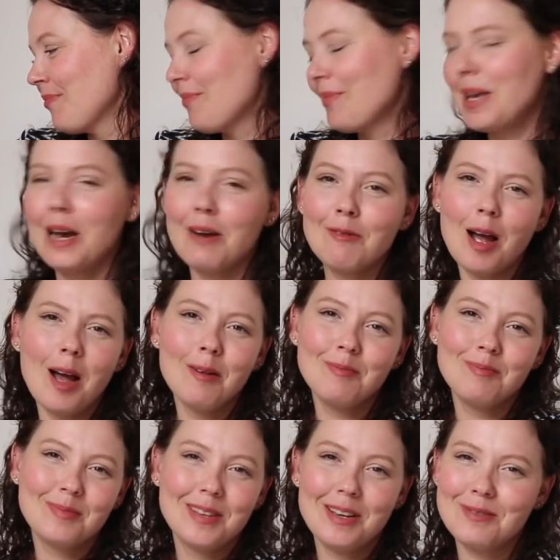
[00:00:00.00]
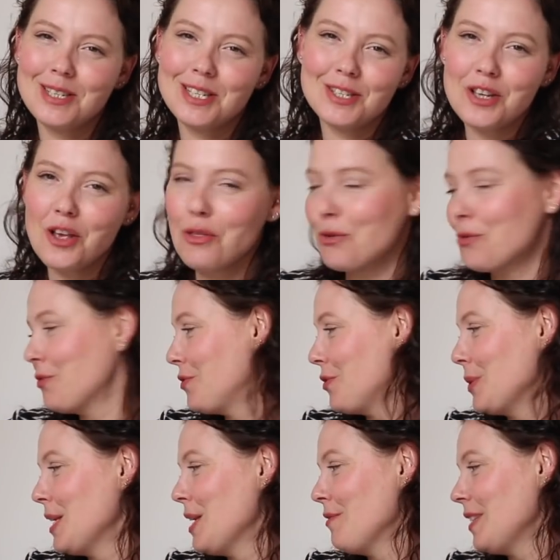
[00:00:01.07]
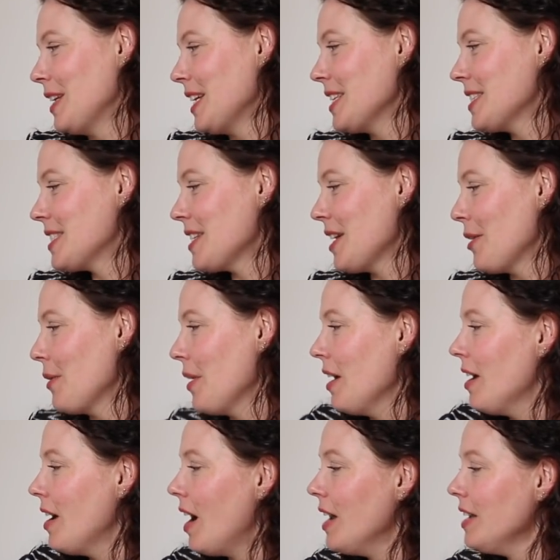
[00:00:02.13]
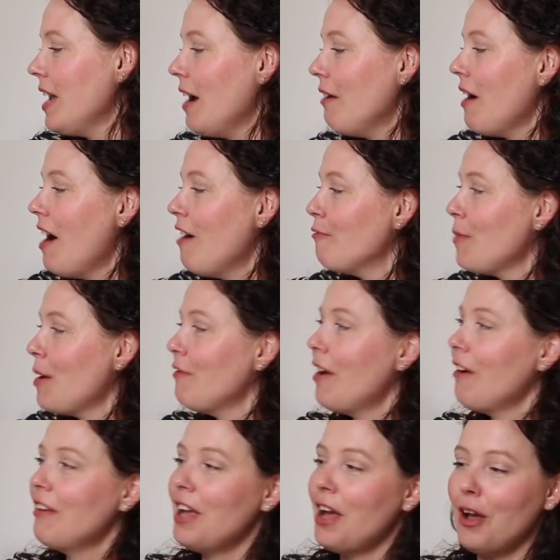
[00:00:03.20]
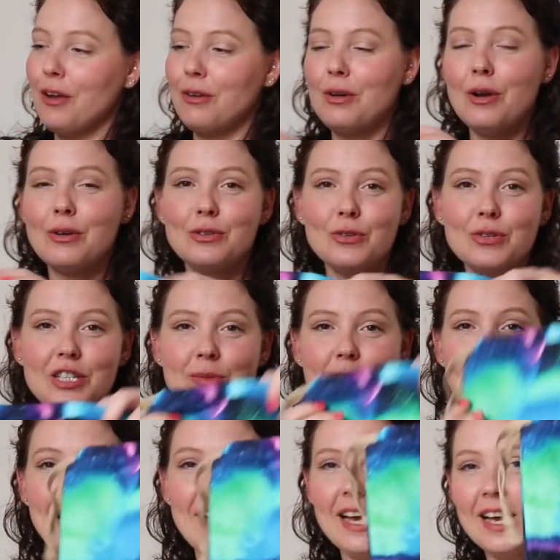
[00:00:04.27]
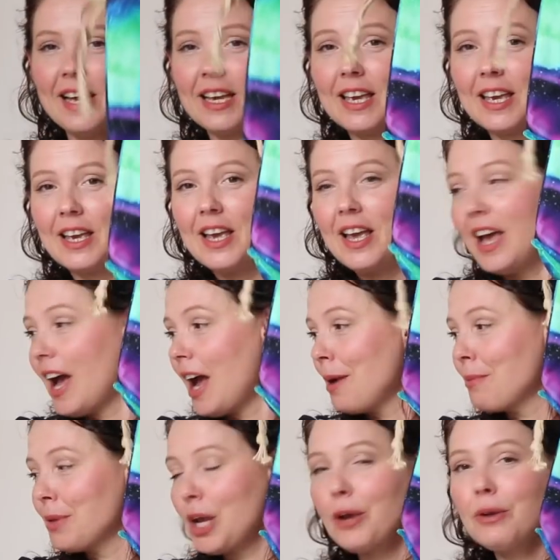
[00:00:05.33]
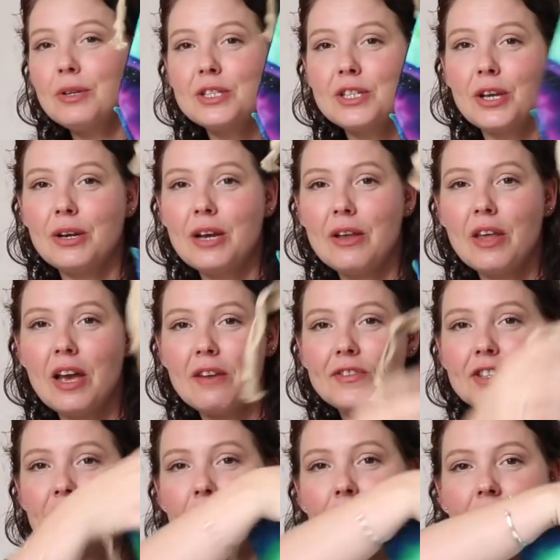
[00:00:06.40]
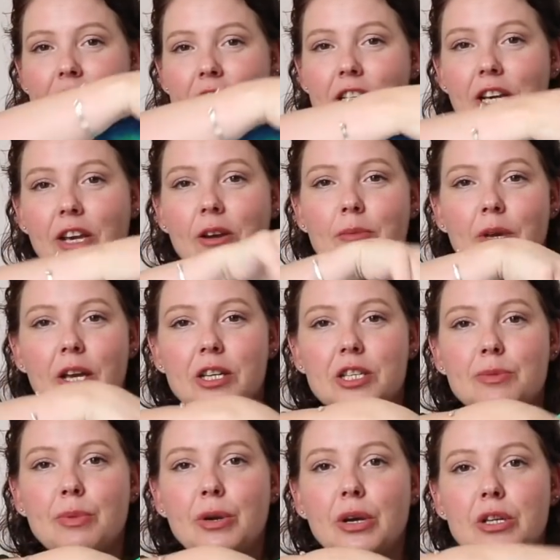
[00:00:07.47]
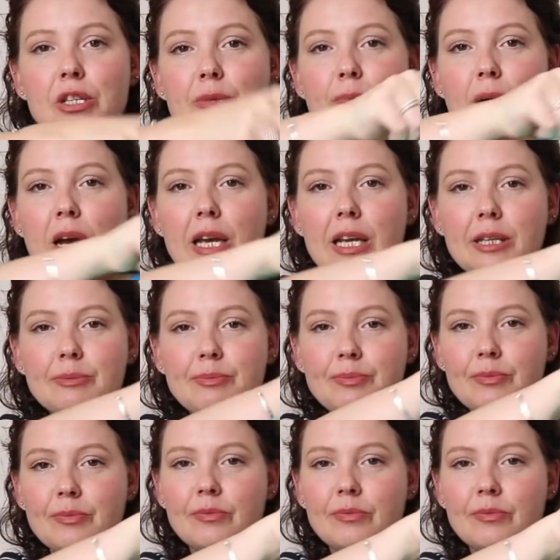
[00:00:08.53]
Yeah, that was just so thoughtful and lovely. So I now have my very own dodgy bag, and I'm going to, now that I've shown it to you, I'm going to put my